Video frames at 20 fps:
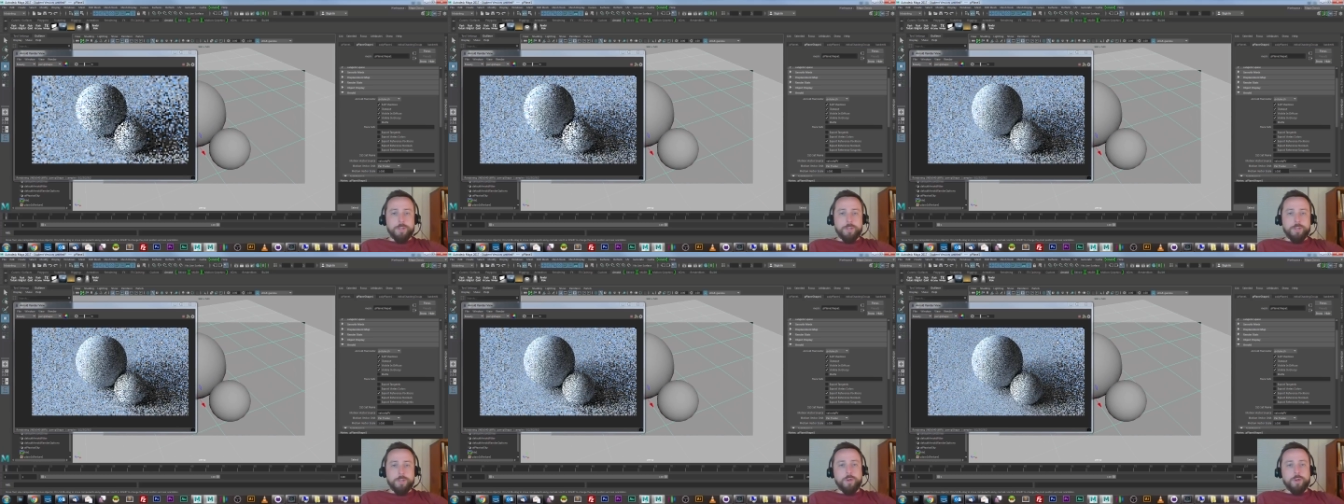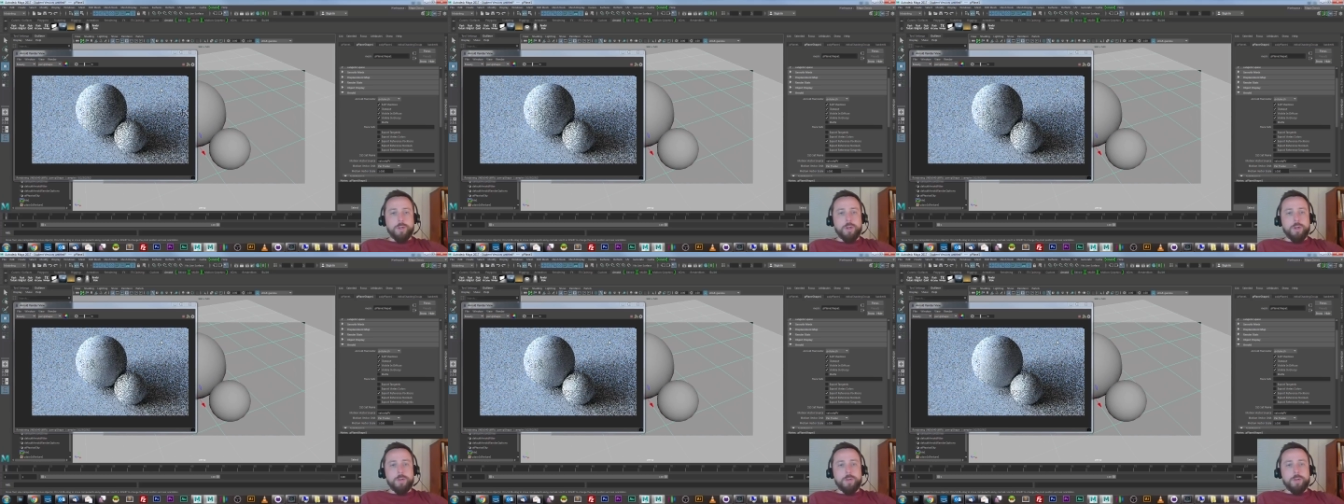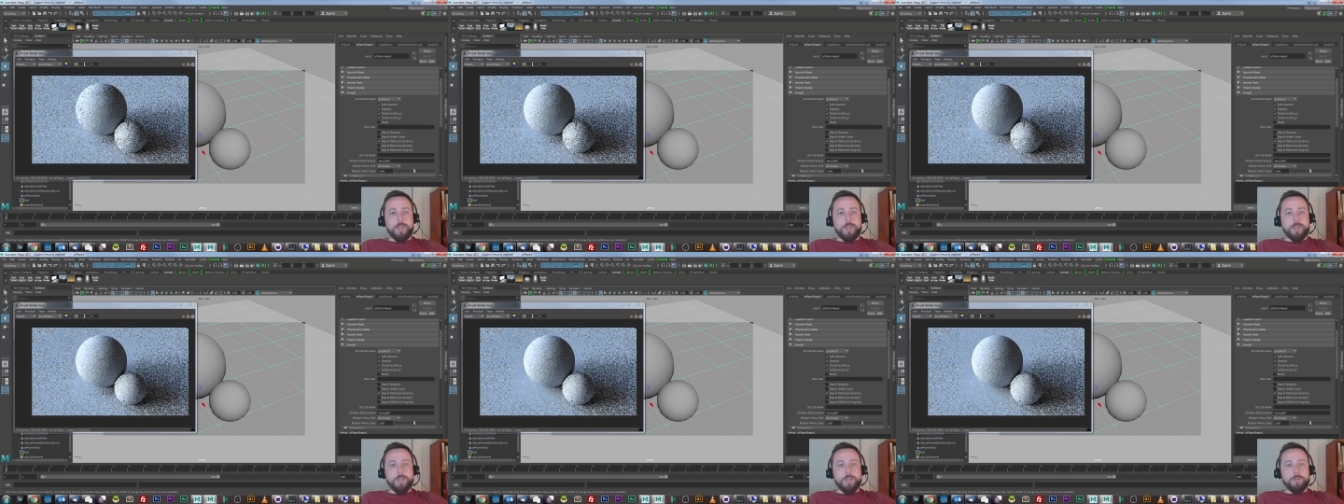much more
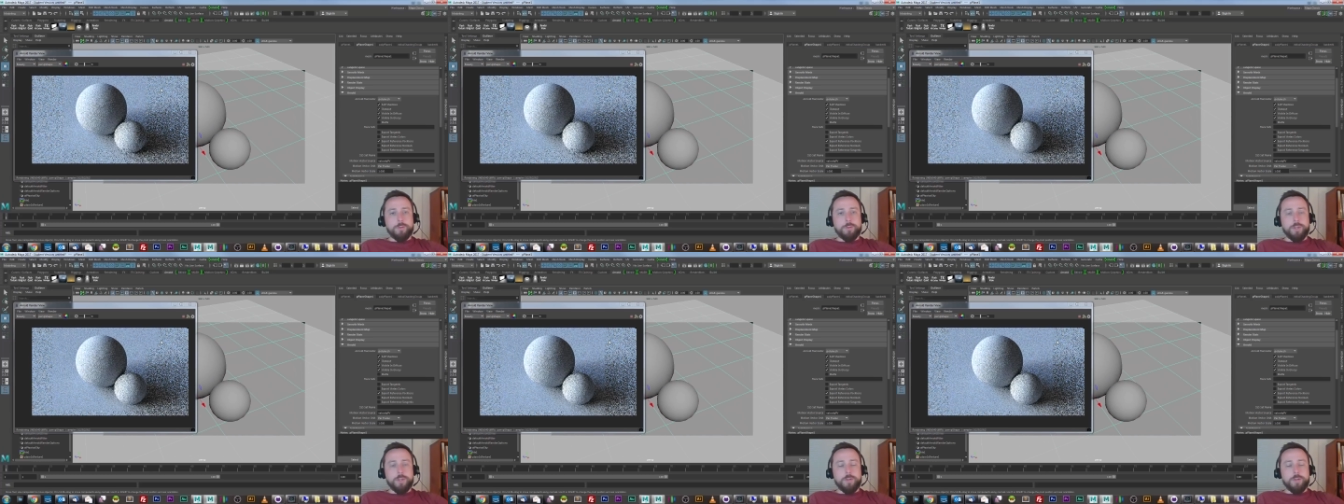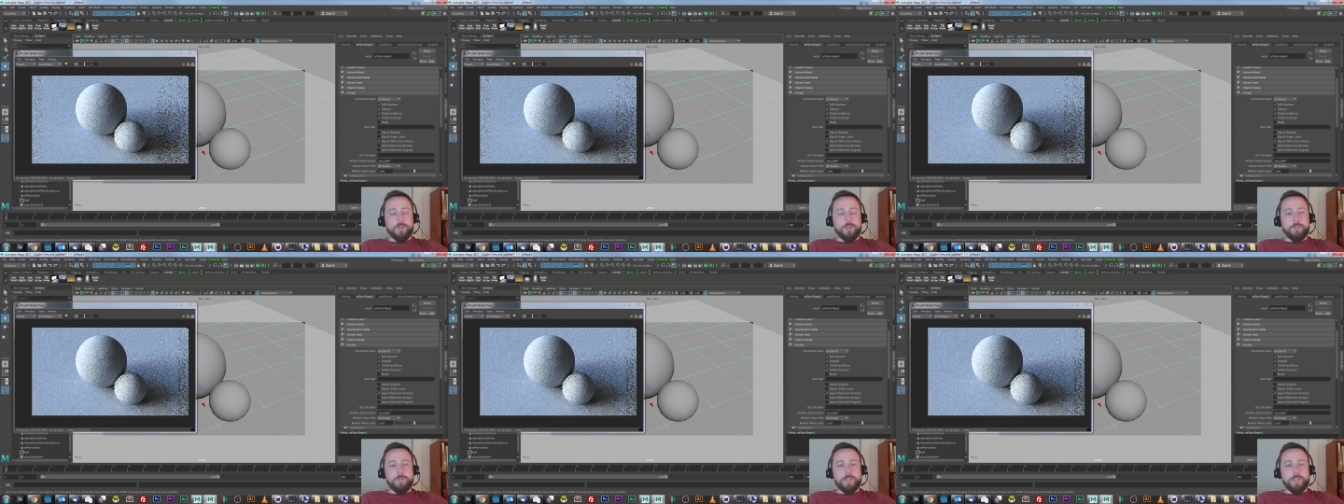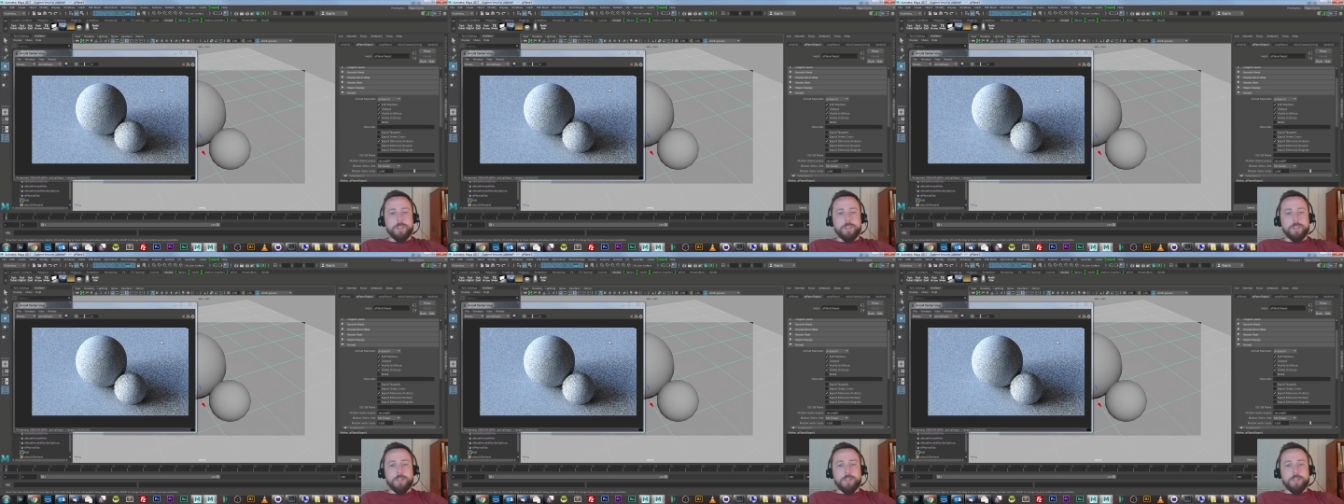complex result
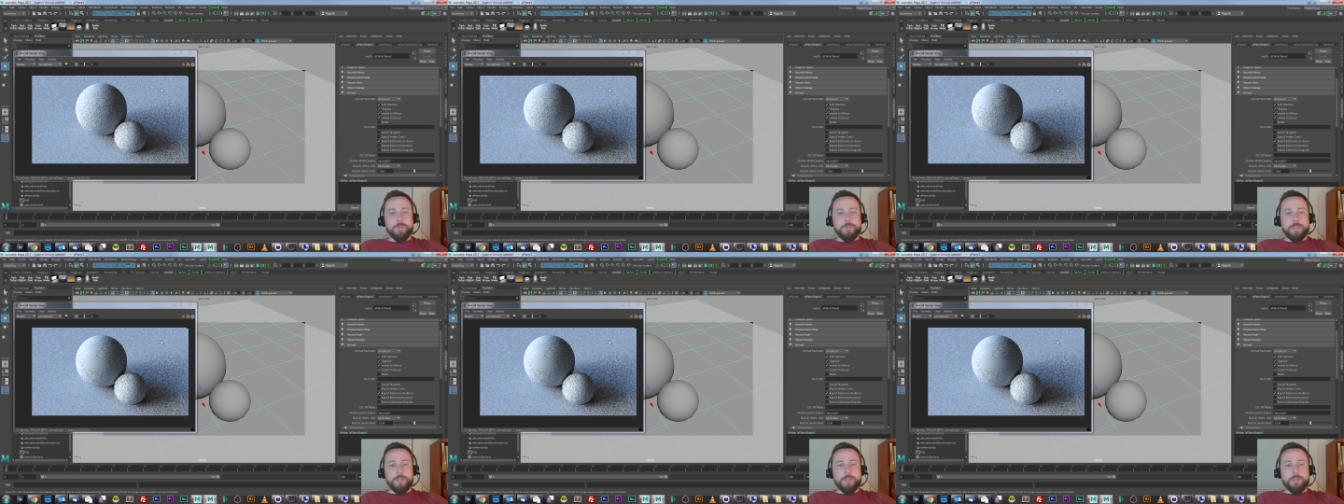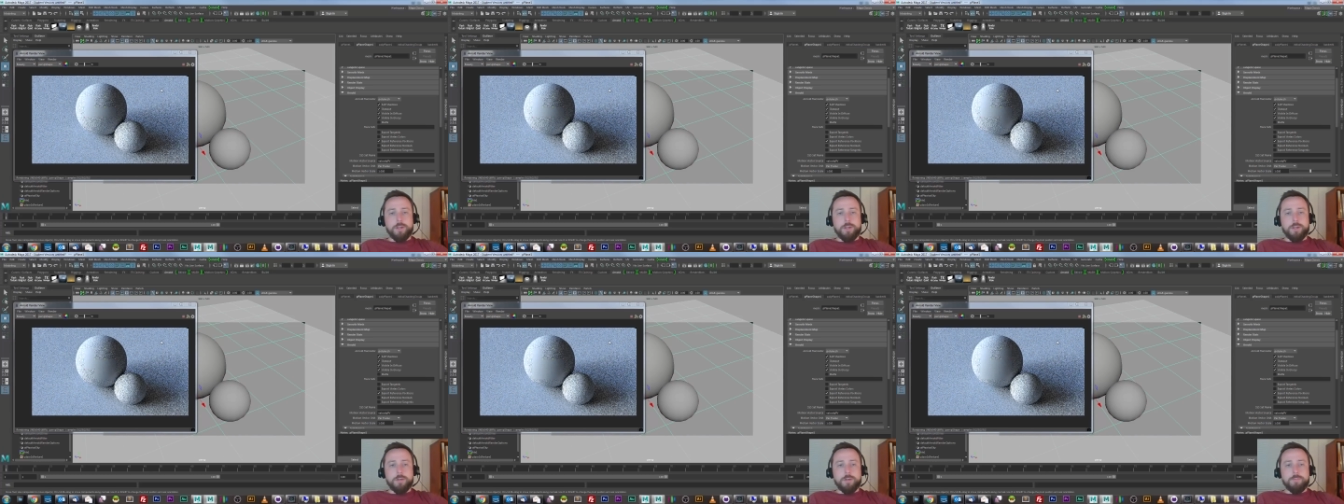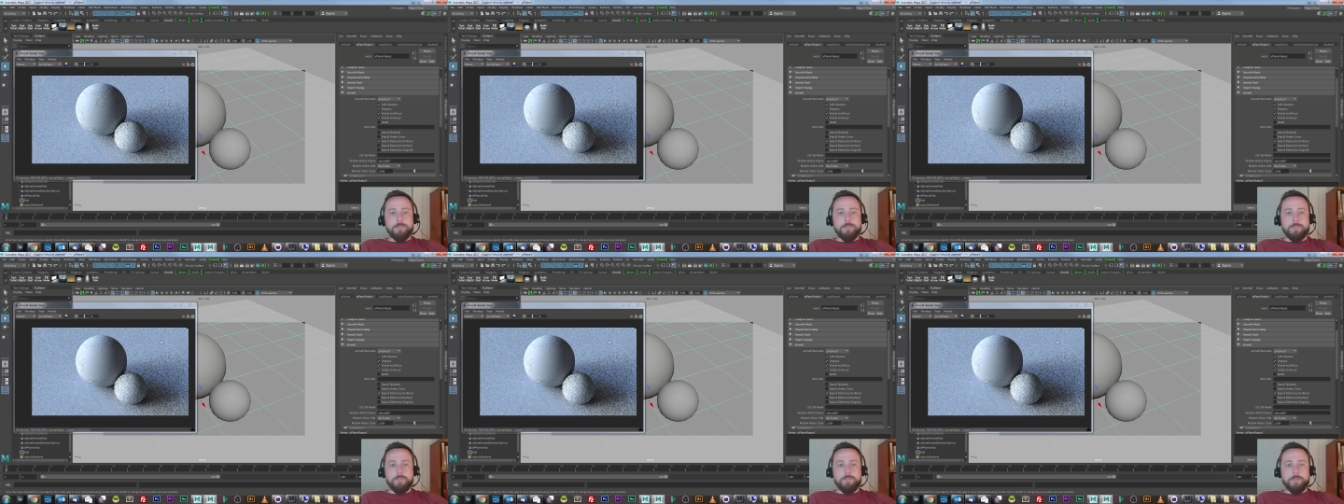because this is based
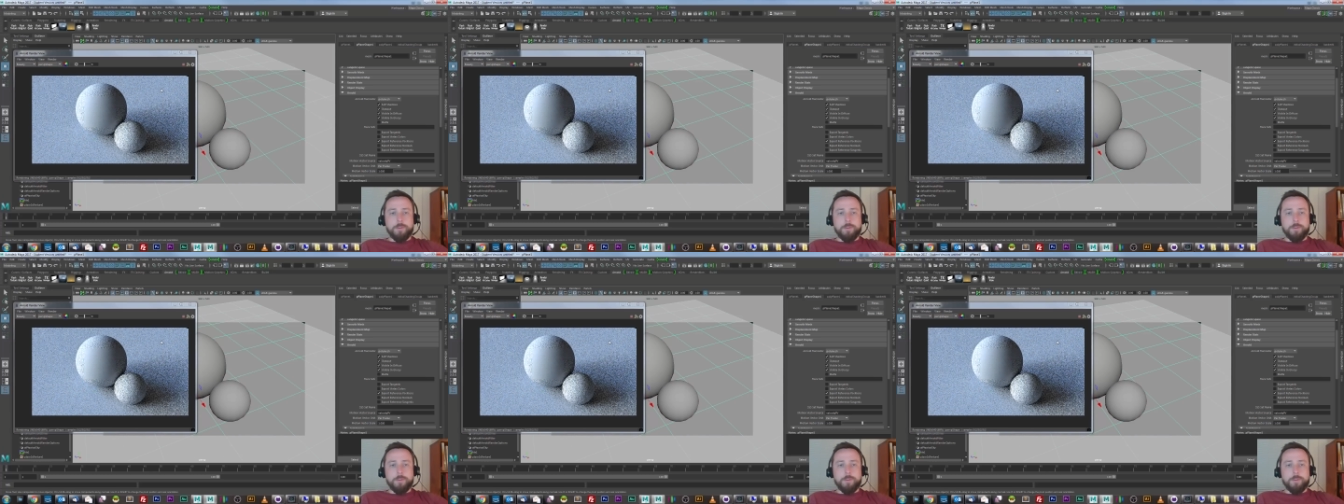on